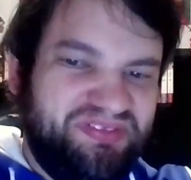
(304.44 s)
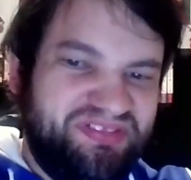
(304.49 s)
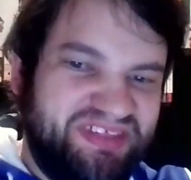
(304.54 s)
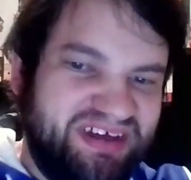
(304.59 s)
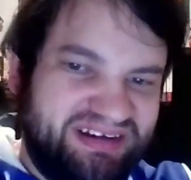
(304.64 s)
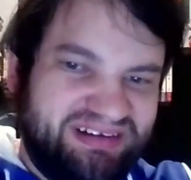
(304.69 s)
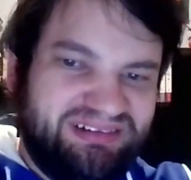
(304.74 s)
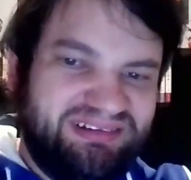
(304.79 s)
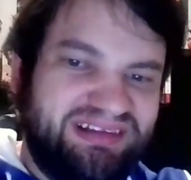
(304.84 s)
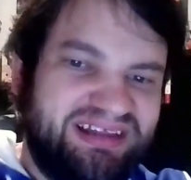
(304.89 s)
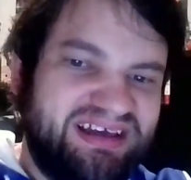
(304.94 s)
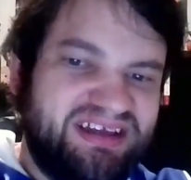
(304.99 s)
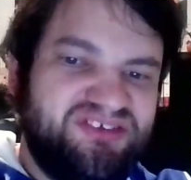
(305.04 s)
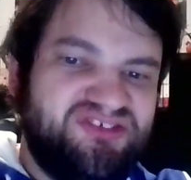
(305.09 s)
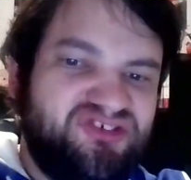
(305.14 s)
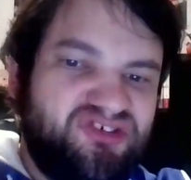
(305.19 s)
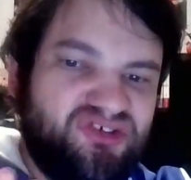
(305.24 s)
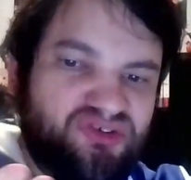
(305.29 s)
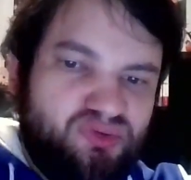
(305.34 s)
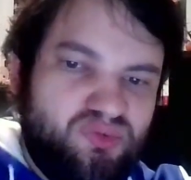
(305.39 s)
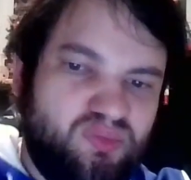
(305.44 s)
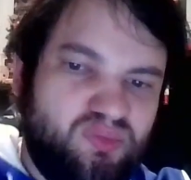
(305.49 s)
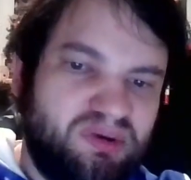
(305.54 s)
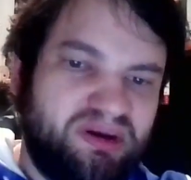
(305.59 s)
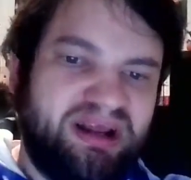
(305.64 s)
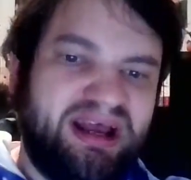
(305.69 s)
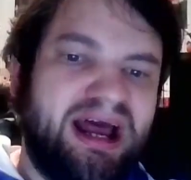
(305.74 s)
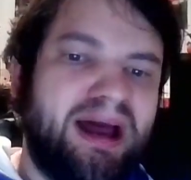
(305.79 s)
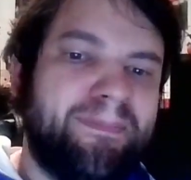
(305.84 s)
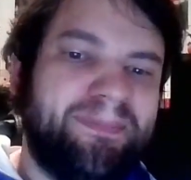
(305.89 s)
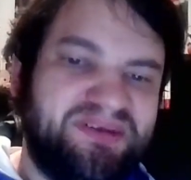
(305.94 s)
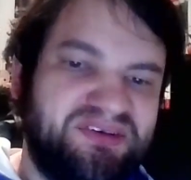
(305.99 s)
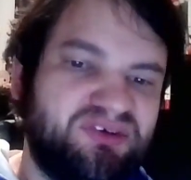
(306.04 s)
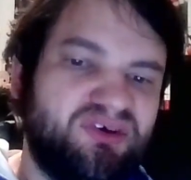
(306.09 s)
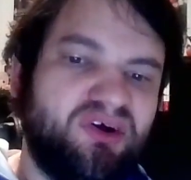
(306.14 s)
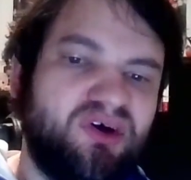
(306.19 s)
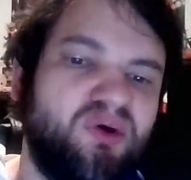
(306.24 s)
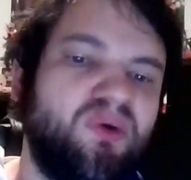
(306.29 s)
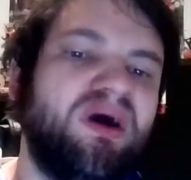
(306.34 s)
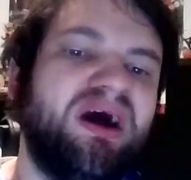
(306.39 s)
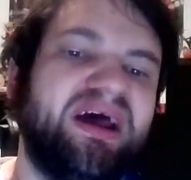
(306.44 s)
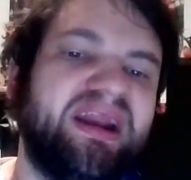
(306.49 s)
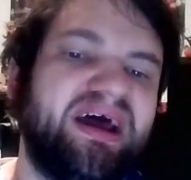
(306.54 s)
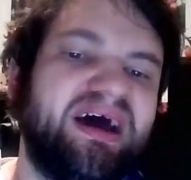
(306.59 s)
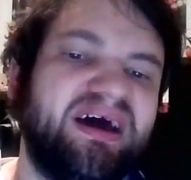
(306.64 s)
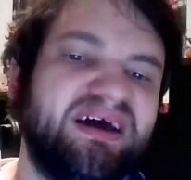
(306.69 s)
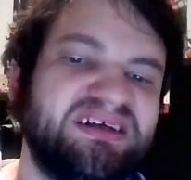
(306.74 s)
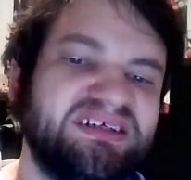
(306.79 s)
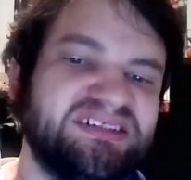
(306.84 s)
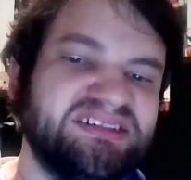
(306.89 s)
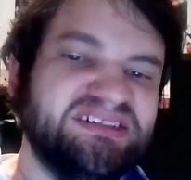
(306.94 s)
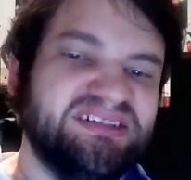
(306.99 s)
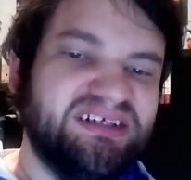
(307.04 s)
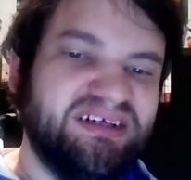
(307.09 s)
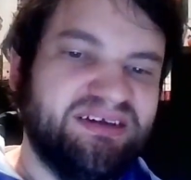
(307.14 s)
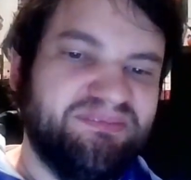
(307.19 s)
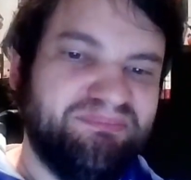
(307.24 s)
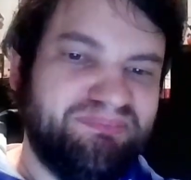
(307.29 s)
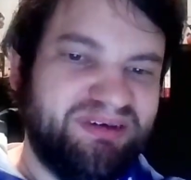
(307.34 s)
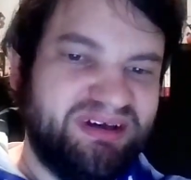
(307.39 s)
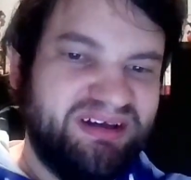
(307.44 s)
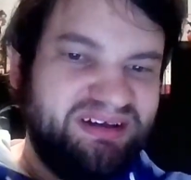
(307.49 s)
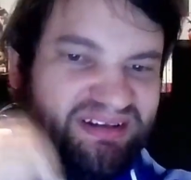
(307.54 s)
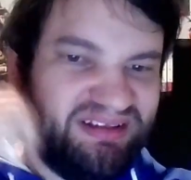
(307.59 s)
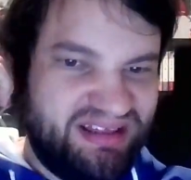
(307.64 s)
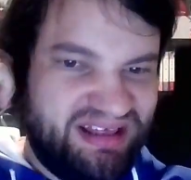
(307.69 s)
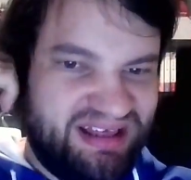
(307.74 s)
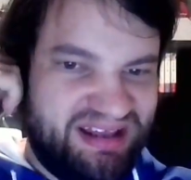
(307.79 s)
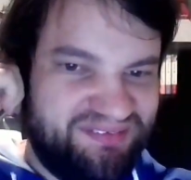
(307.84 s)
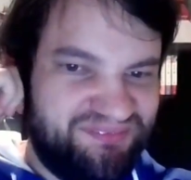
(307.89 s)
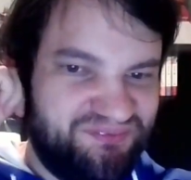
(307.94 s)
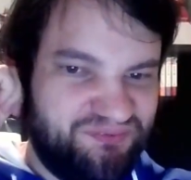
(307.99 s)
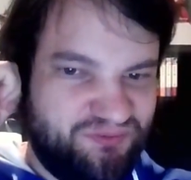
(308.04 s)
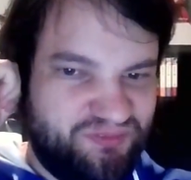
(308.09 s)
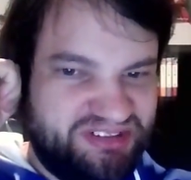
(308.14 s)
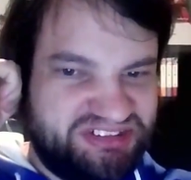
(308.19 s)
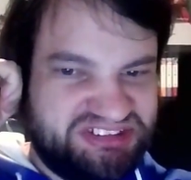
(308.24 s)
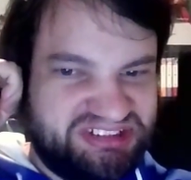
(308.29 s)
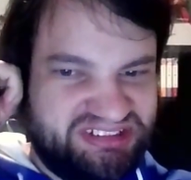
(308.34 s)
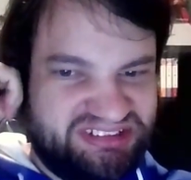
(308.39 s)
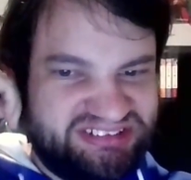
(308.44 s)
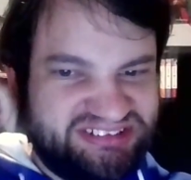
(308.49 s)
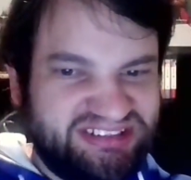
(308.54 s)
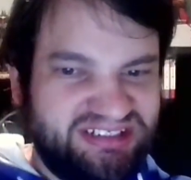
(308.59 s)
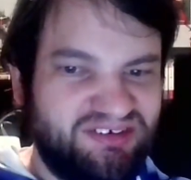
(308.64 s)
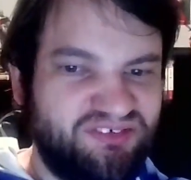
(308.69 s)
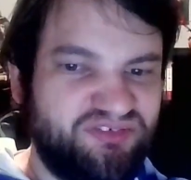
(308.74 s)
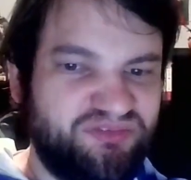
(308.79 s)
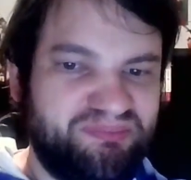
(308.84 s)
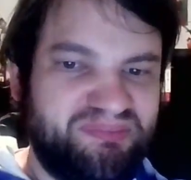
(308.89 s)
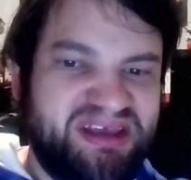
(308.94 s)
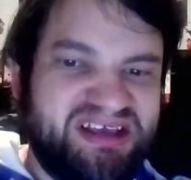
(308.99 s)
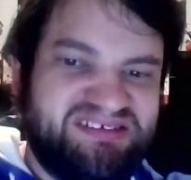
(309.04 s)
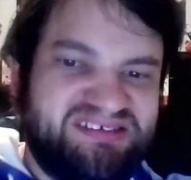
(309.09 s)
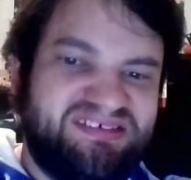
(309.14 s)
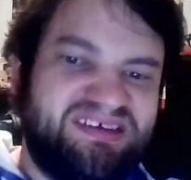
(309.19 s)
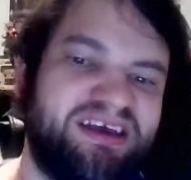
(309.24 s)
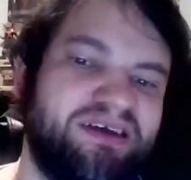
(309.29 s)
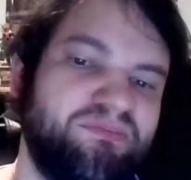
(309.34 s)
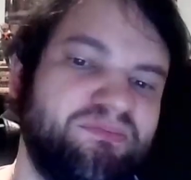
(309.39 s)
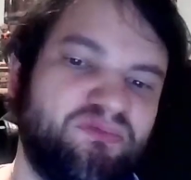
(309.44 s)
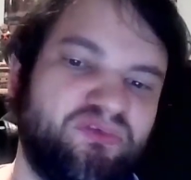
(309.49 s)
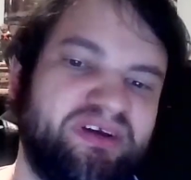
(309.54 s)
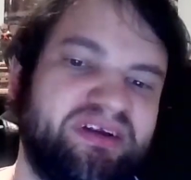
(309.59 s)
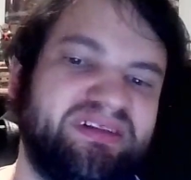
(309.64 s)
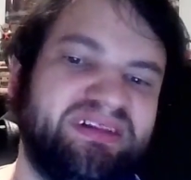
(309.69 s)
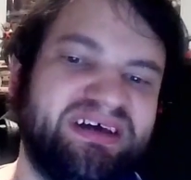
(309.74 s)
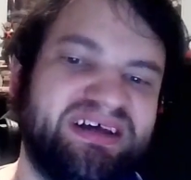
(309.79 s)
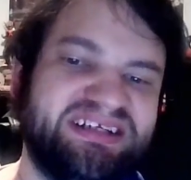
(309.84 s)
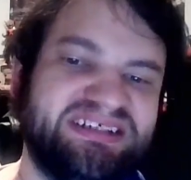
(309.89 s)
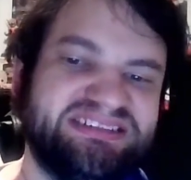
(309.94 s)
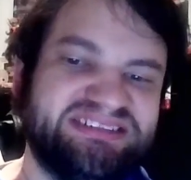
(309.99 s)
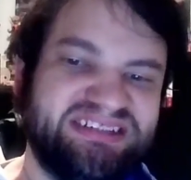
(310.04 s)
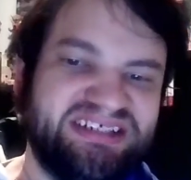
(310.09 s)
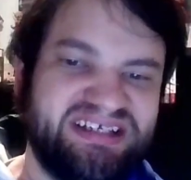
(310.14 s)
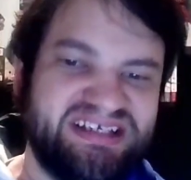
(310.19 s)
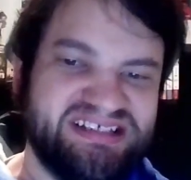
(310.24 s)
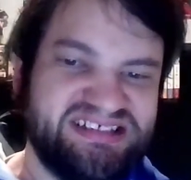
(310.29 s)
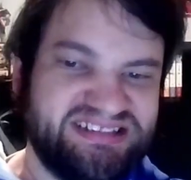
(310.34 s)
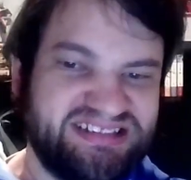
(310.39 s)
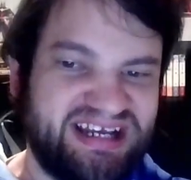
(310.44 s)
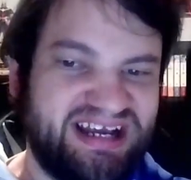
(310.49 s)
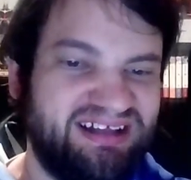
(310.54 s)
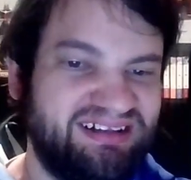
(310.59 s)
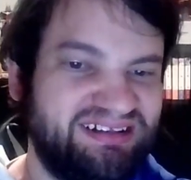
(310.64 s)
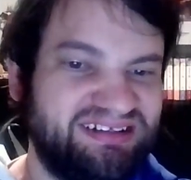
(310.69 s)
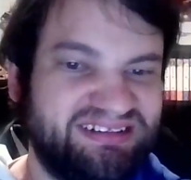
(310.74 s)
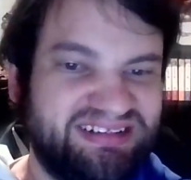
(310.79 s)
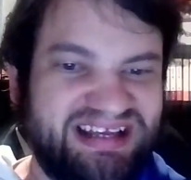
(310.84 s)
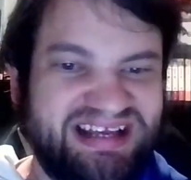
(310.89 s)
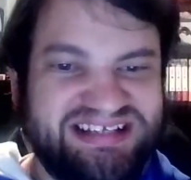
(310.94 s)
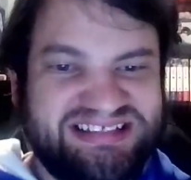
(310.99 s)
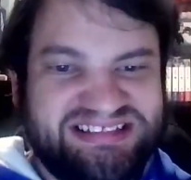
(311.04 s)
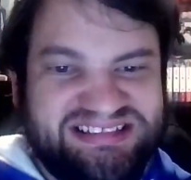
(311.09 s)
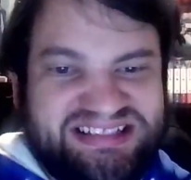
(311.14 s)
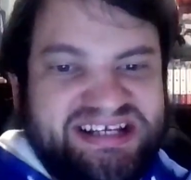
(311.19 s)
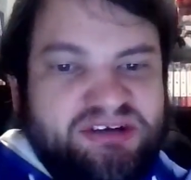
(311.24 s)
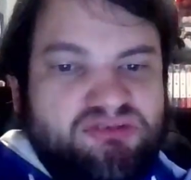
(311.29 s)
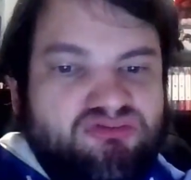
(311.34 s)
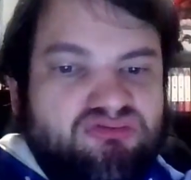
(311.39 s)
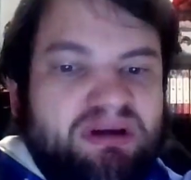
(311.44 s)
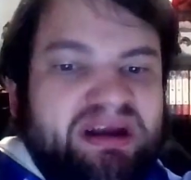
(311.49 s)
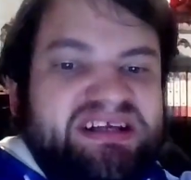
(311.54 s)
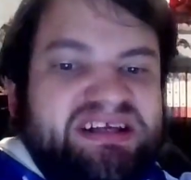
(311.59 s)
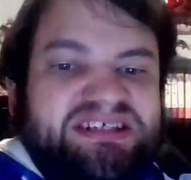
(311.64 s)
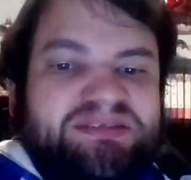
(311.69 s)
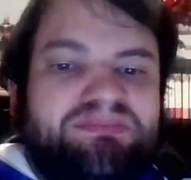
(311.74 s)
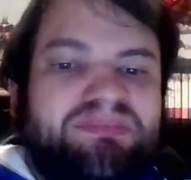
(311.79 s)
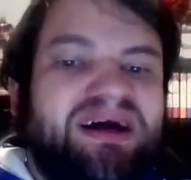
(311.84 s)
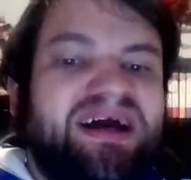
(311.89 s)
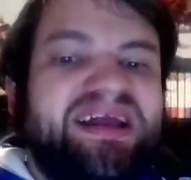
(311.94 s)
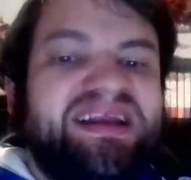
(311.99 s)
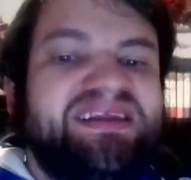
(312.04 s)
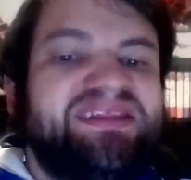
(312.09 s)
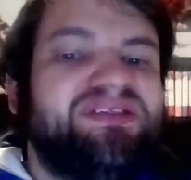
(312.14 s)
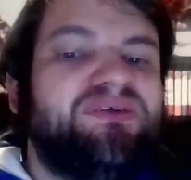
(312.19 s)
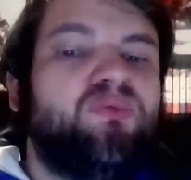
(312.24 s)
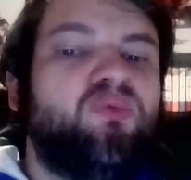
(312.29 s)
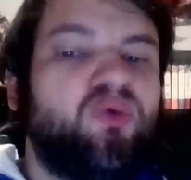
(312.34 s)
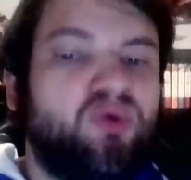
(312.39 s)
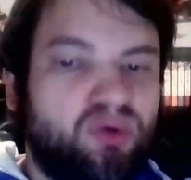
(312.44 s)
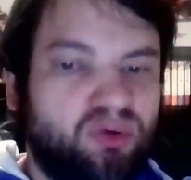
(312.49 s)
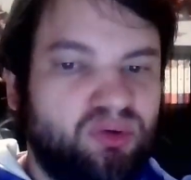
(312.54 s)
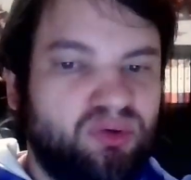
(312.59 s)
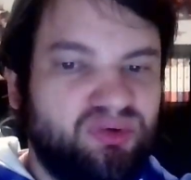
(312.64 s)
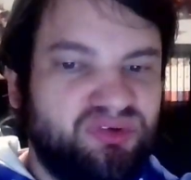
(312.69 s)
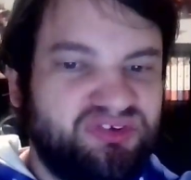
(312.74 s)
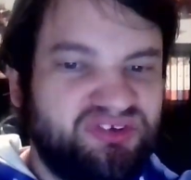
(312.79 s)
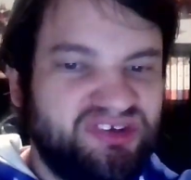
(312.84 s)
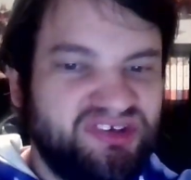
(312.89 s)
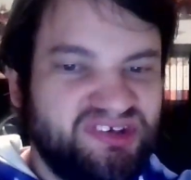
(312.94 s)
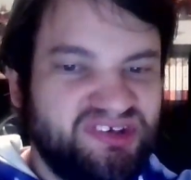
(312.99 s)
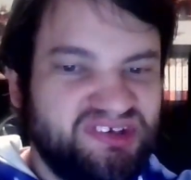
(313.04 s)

that led to what happened to Ohara, which in itself makes him realize his talent as the greatest mind in the world